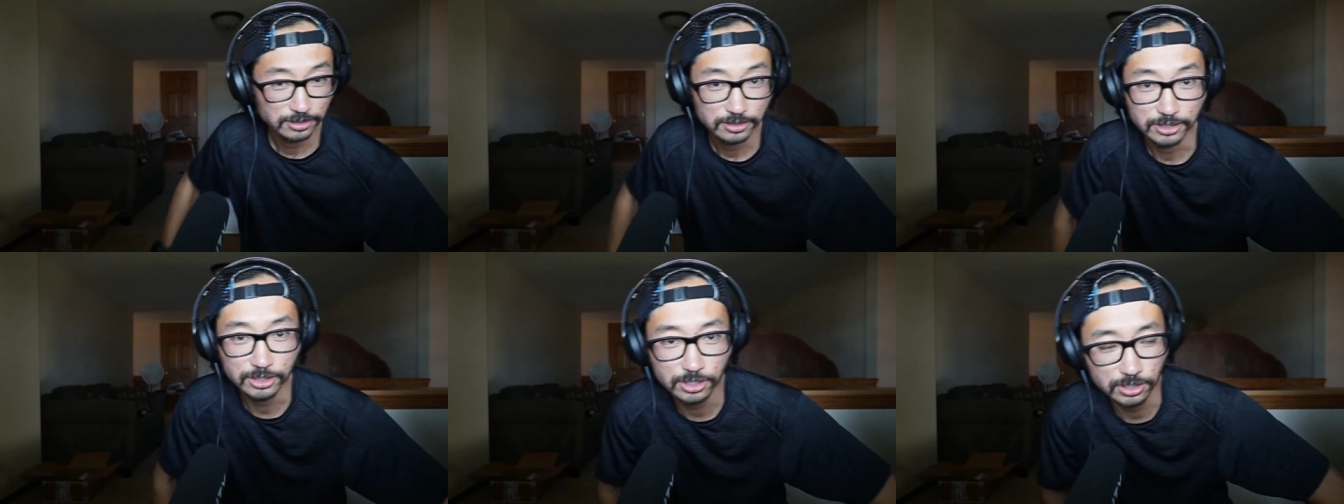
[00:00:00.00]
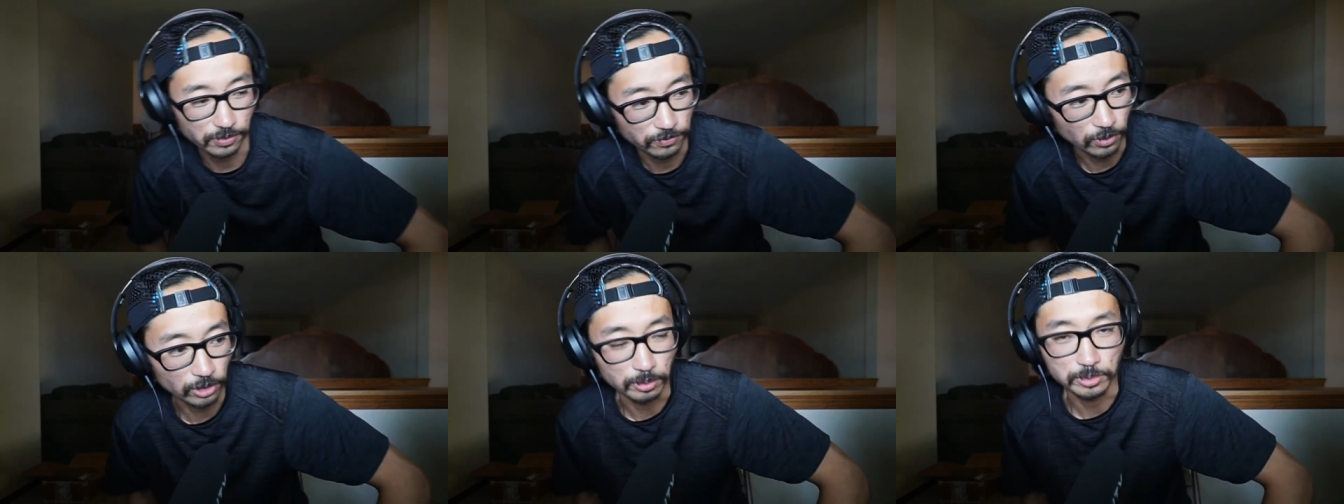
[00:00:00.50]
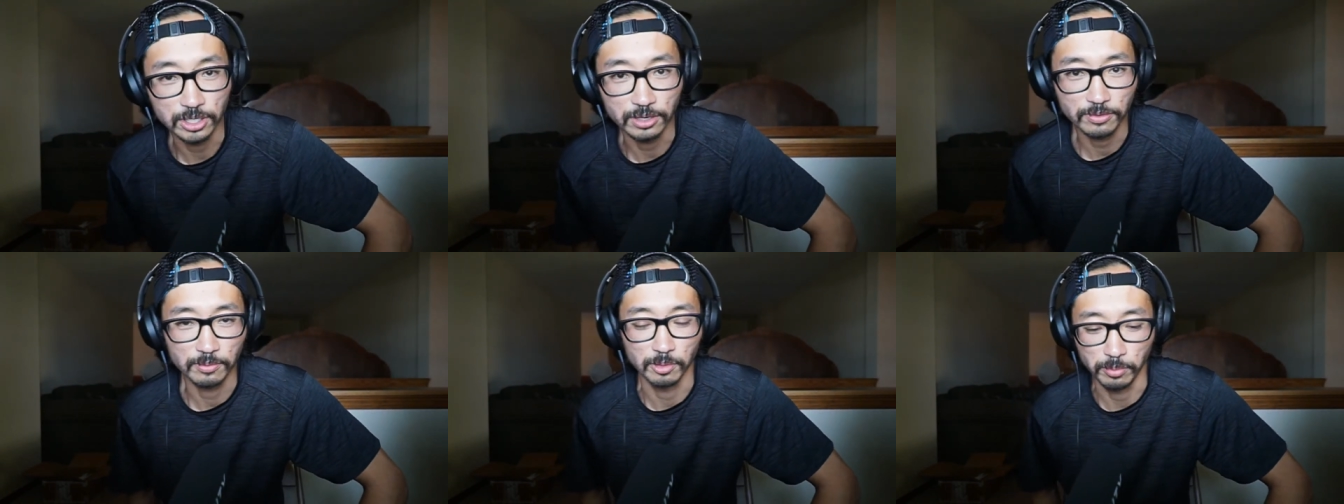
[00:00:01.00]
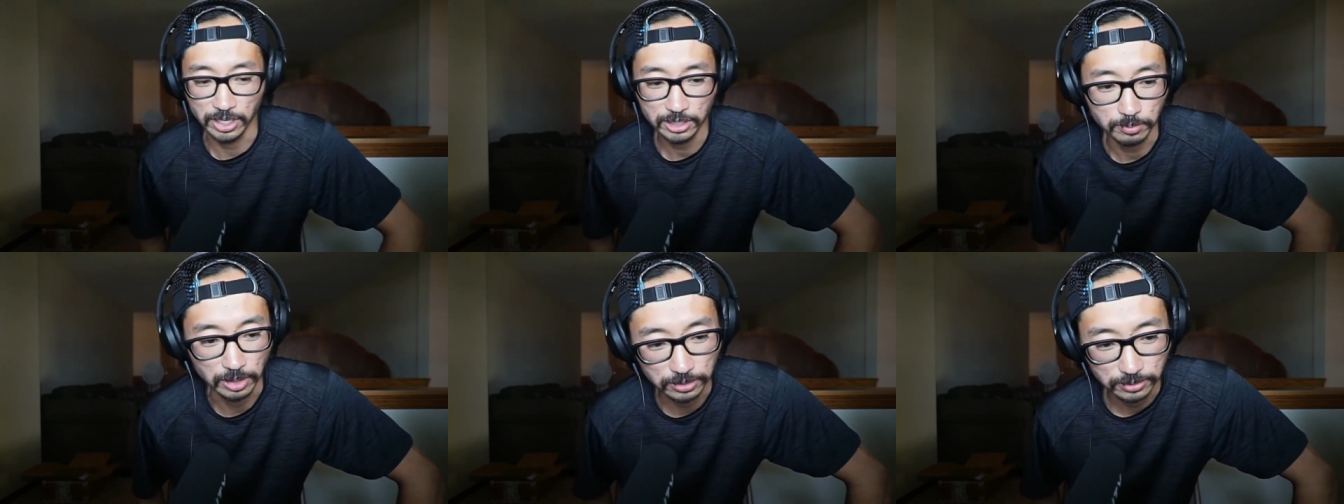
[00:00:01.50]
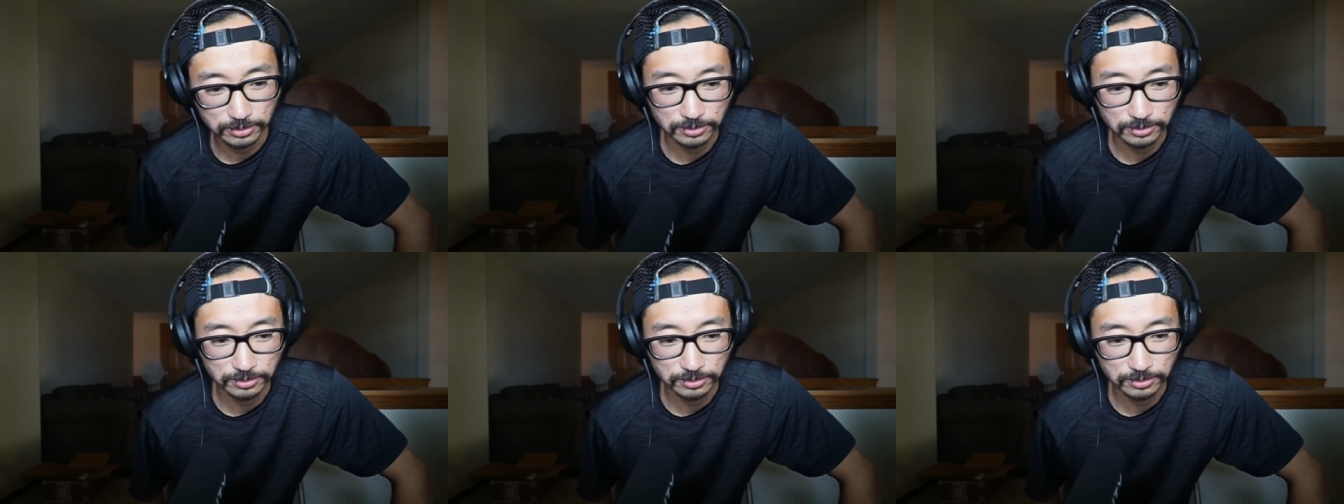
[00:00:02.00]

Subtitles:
This is just a fold-up chair from the basement.